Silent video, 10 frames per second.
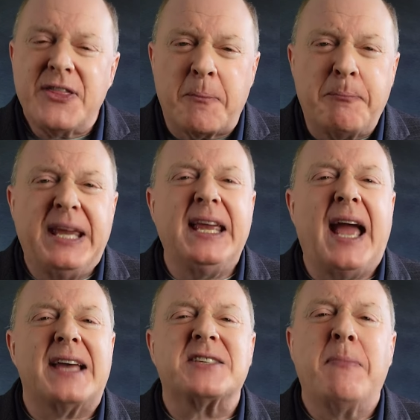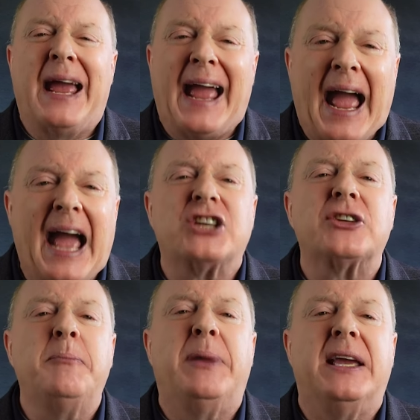The PS may
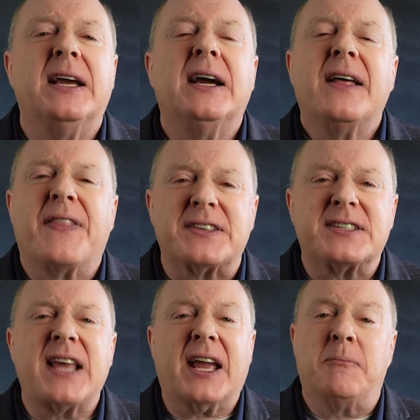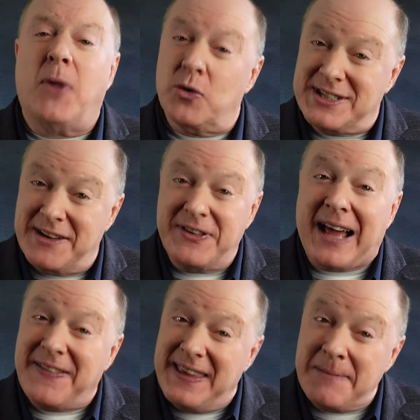actually be the second most, if
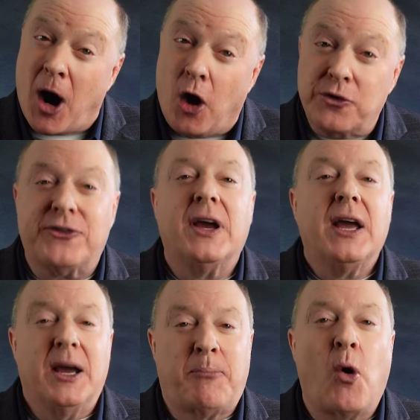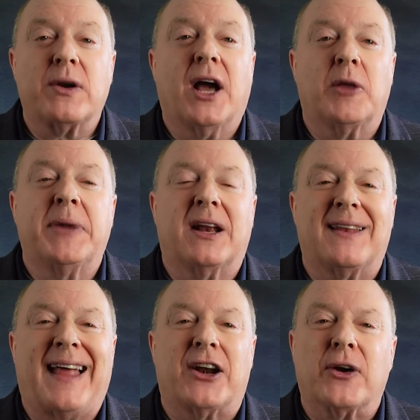not the most, important element of
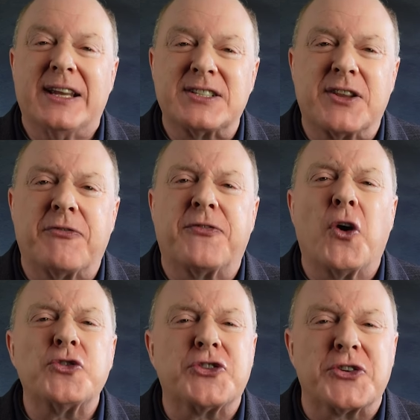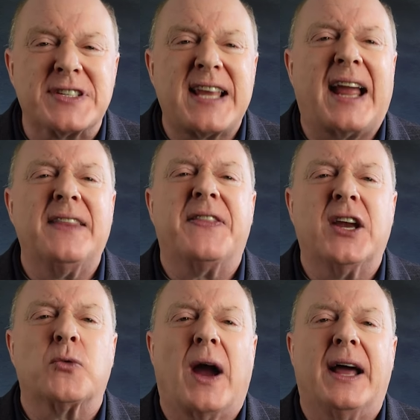the letter. It's the first or second
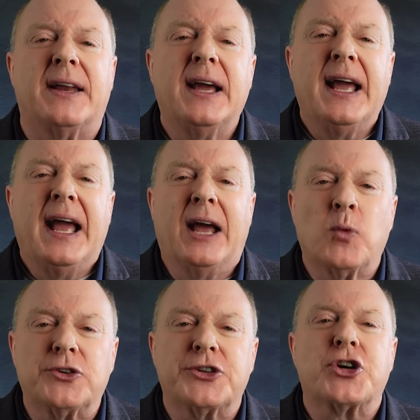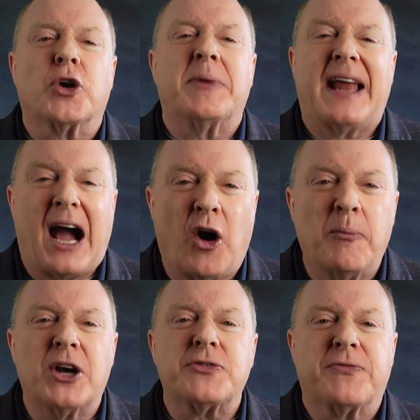thing read and will determine how
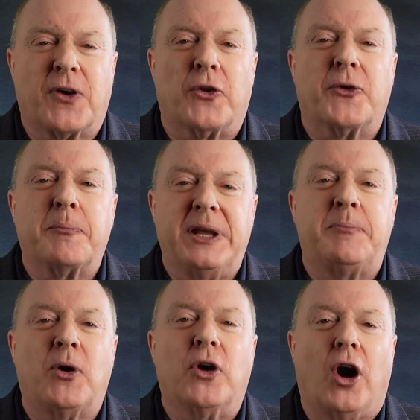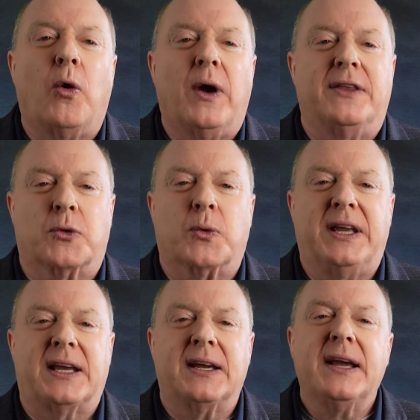much further people go in the
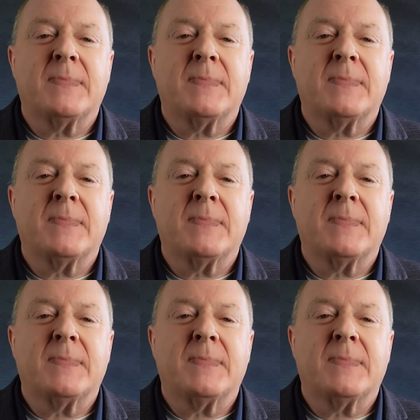reading.